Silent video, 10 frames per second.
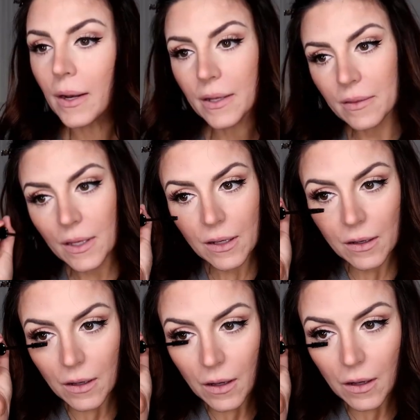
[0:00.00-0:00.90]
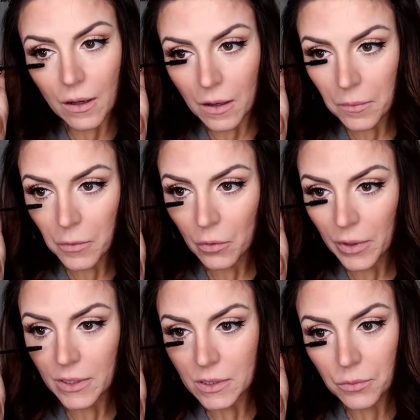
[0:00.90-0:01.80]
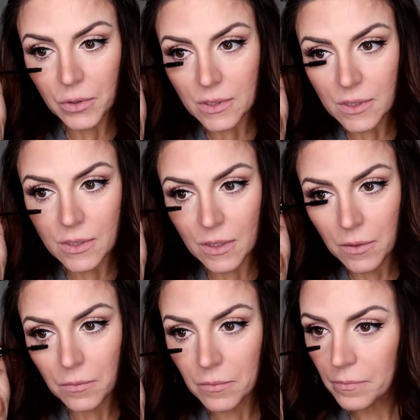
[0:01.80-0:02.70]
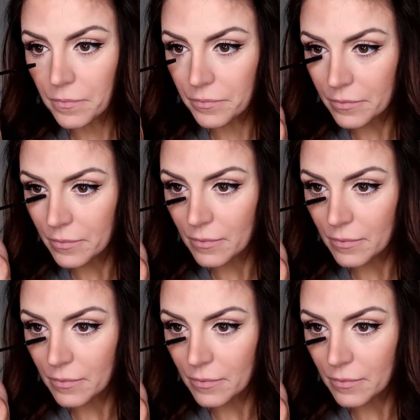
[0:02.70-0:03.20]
And I think I'm going to put some